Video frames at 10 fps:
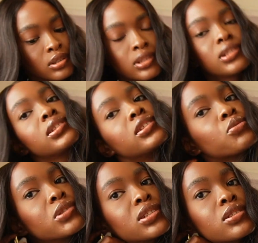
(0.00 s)
this is
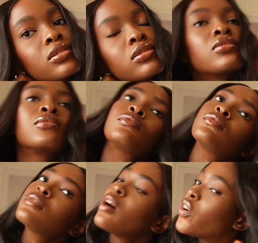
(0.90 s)
what
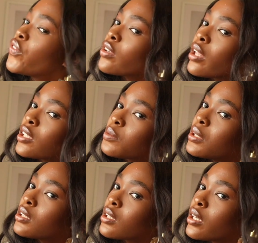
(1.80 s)
I feel like
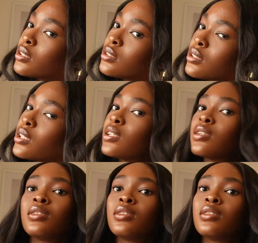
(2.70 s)
smelling like today.